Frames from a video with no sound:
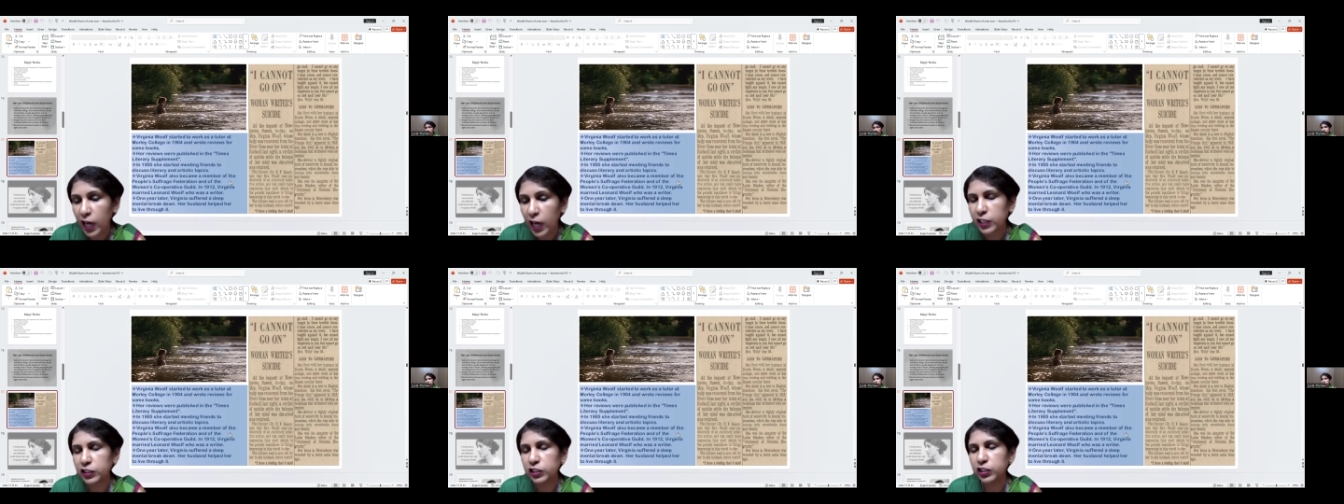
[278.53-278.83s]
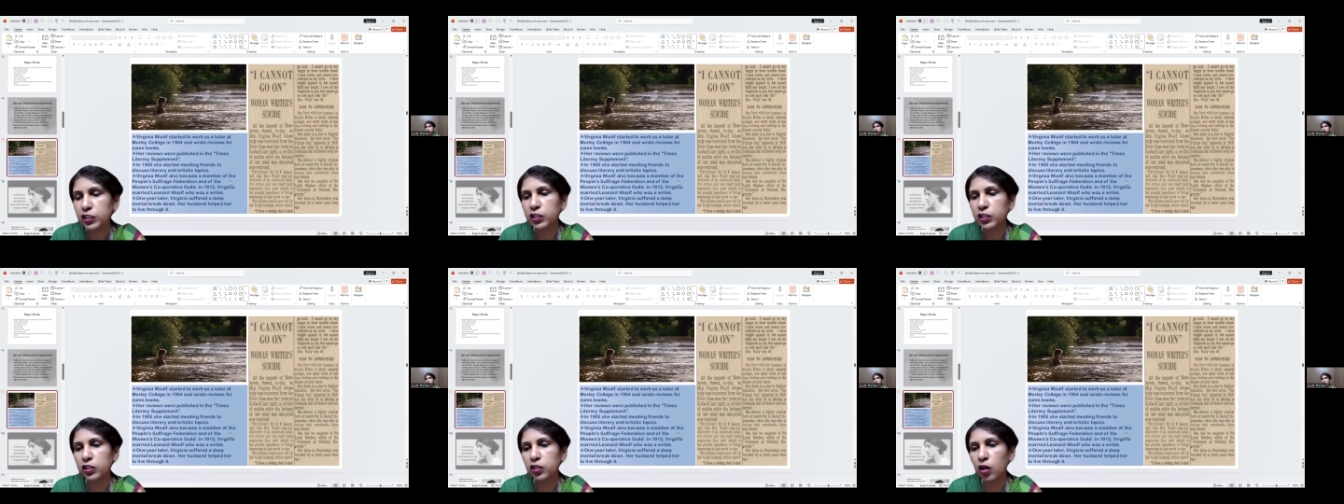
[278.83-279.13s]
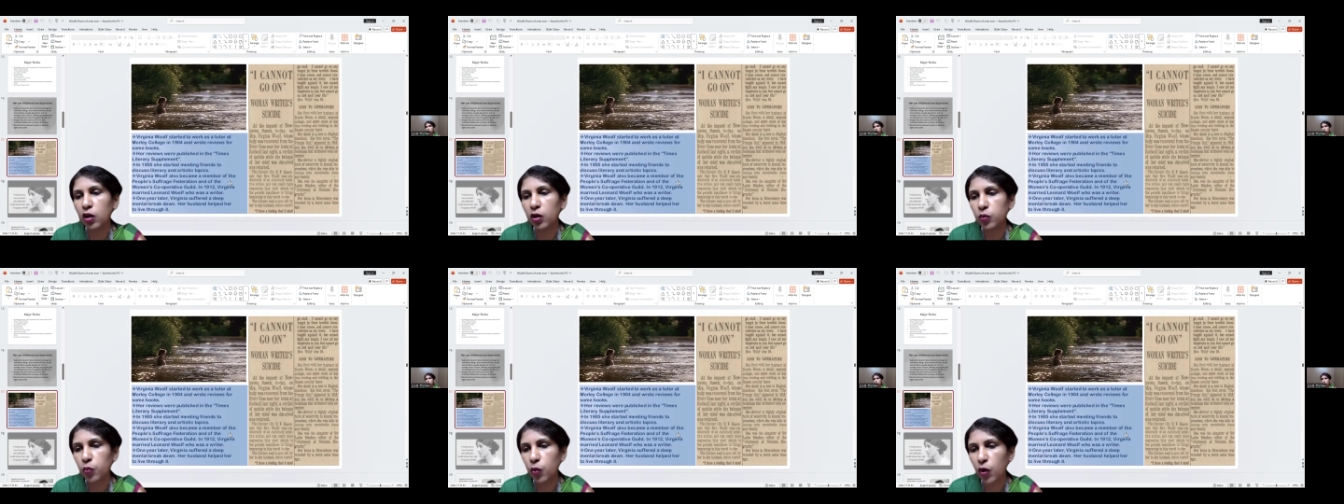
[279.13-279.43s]
and she
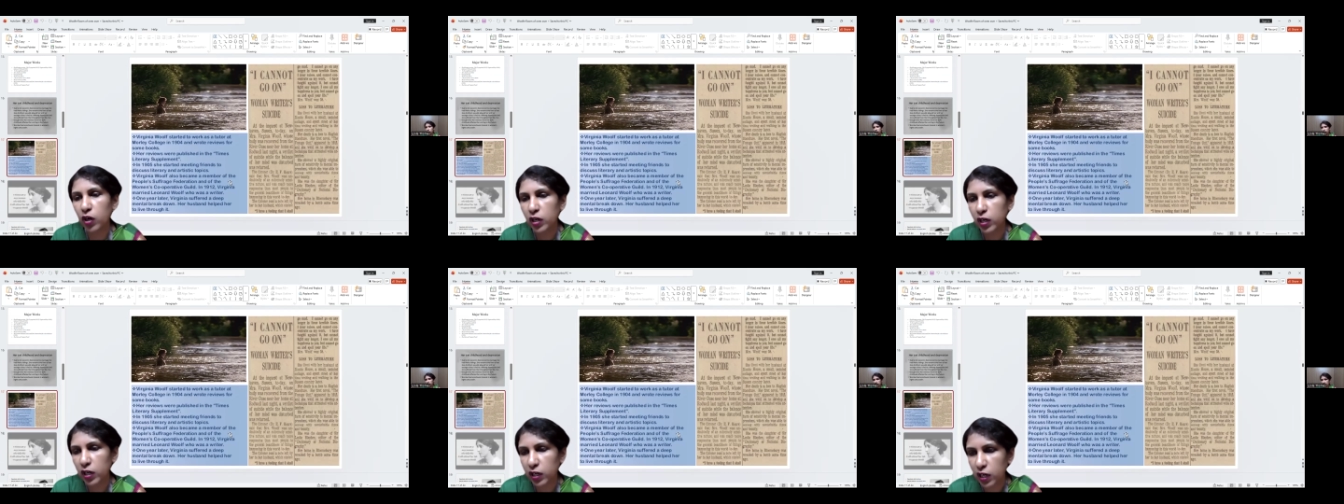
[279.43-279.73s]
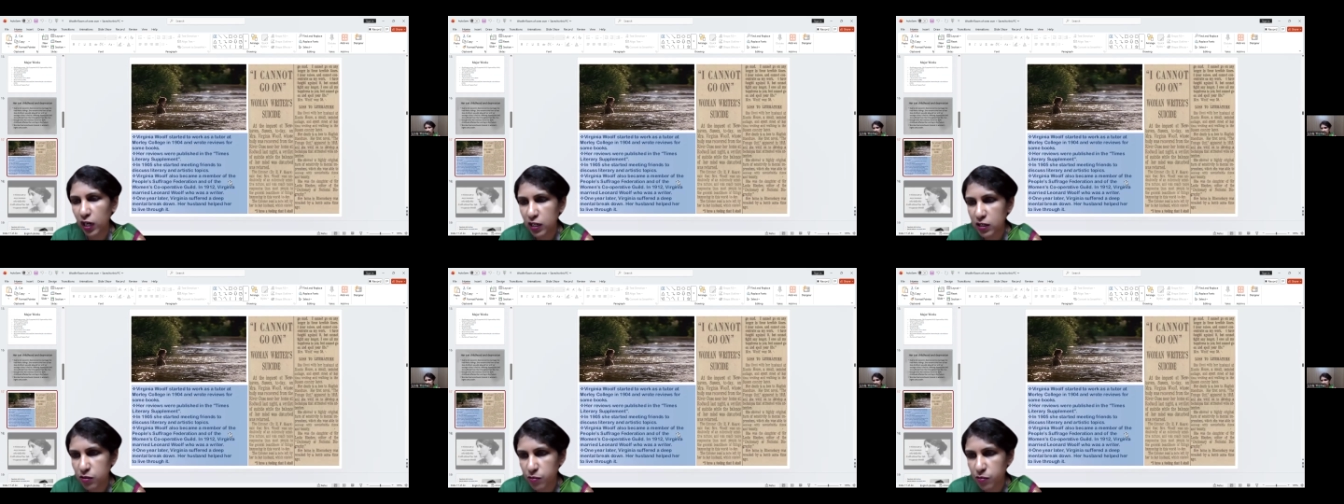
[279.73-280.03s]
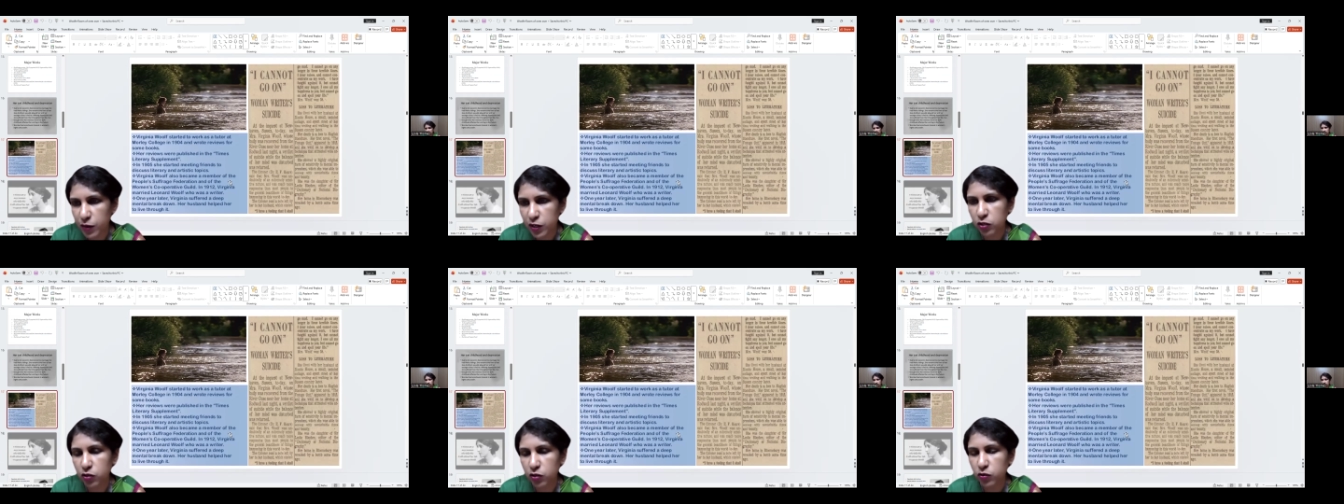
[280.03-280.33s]
did not want her
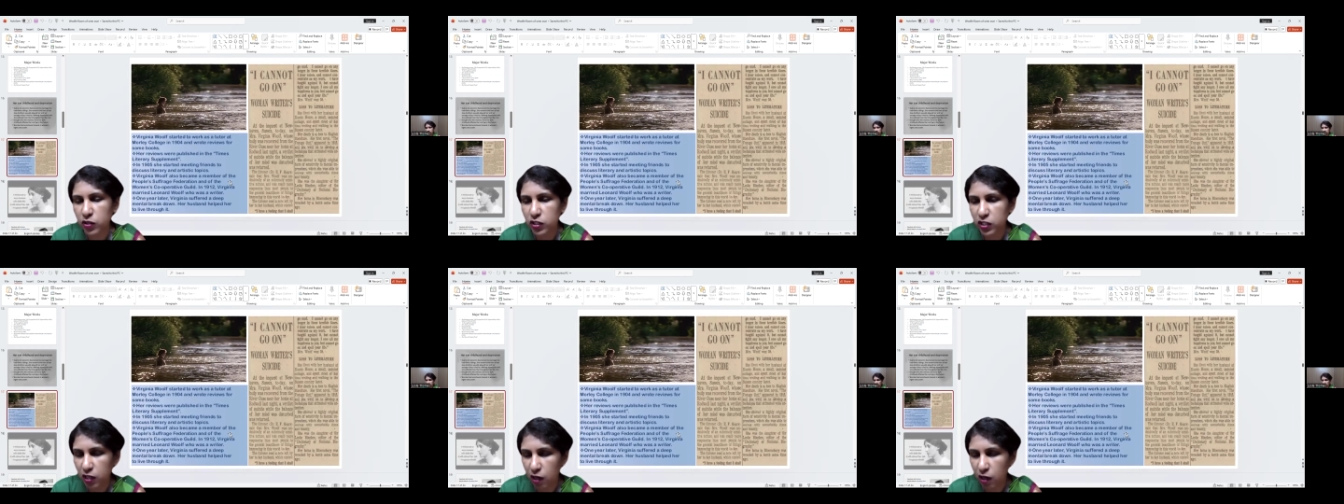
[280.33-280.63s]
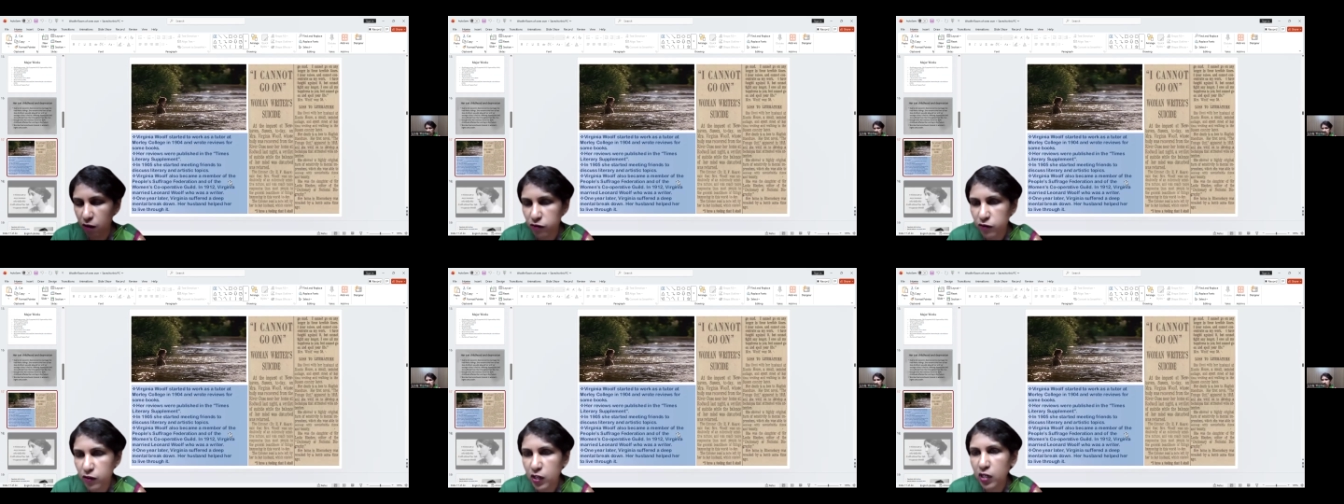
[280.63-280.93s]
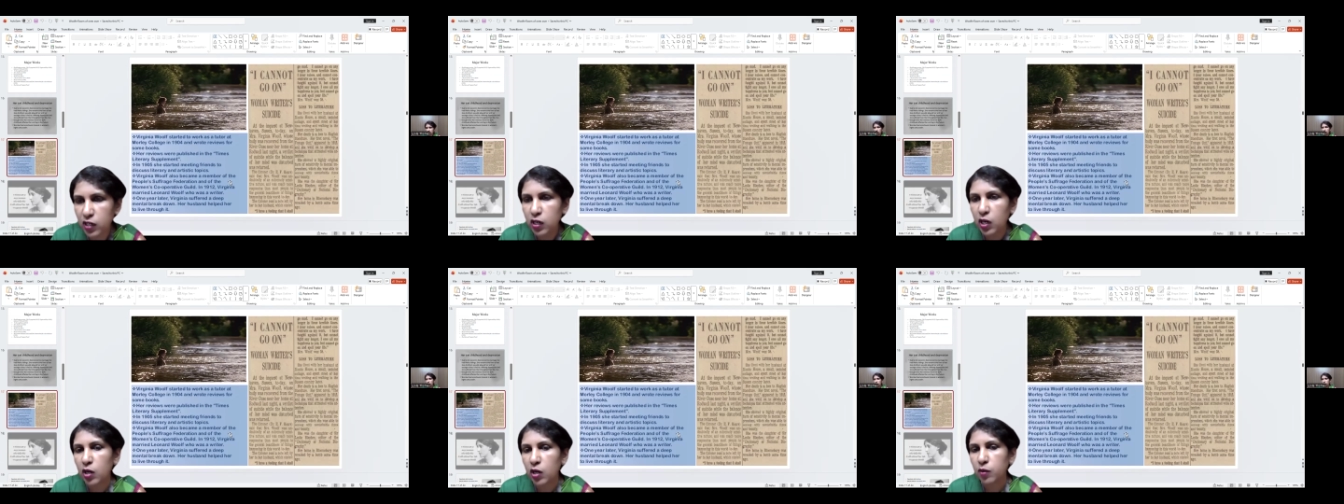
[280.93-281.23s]
husband to suffer